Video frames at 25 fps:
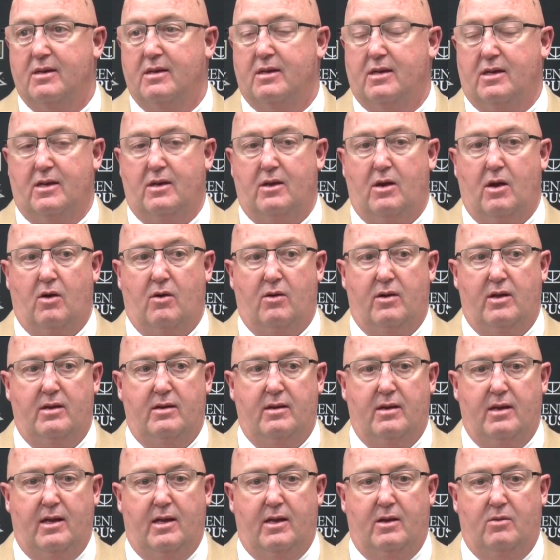you know,
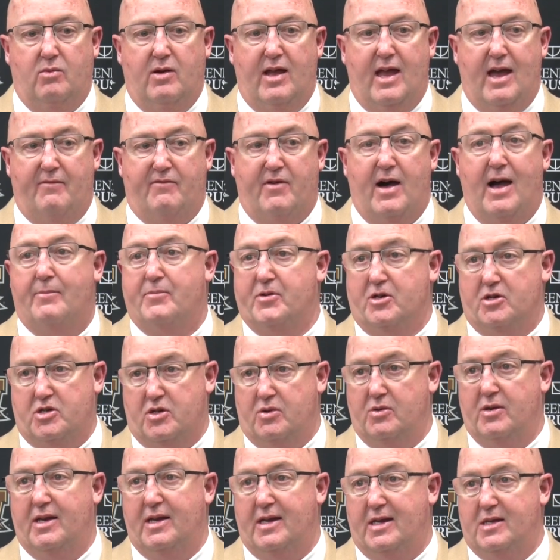and we have
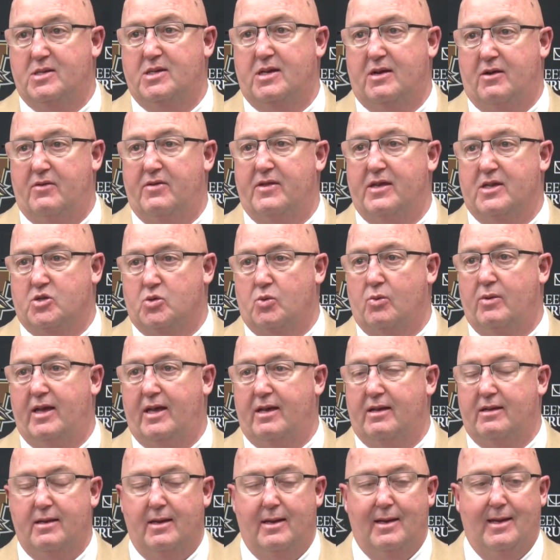opportunities here this
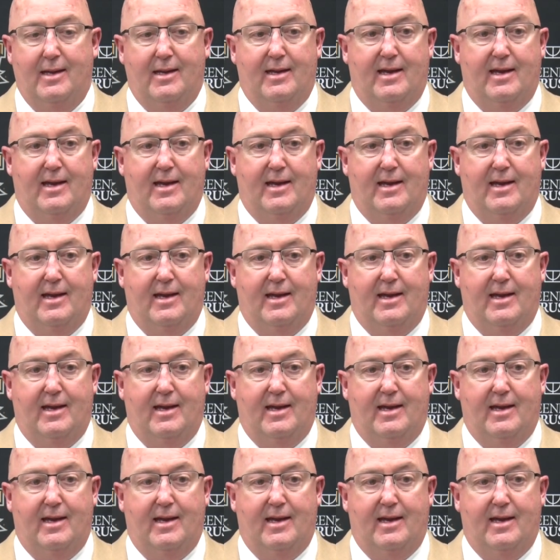week.